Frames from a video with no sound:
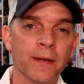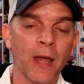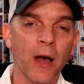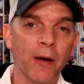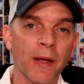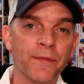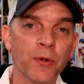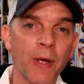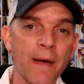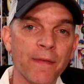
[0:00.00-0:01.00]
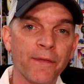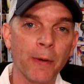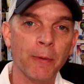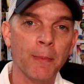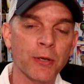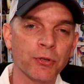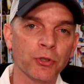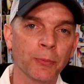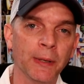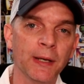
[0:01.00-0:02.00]
Now, if you haven't found me on my
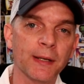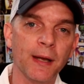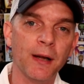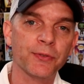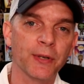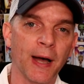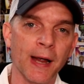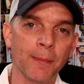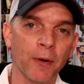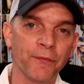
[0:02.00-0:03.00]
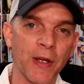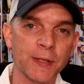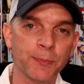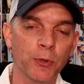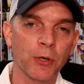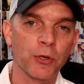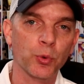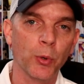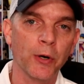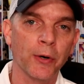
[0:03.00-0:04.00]
social media accounts, I am on Facebook,
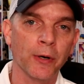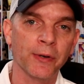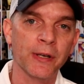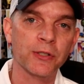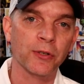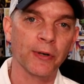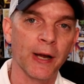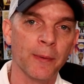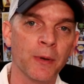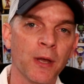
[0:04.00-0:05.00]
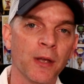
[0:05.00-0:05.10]
Twitter, and on Instagram.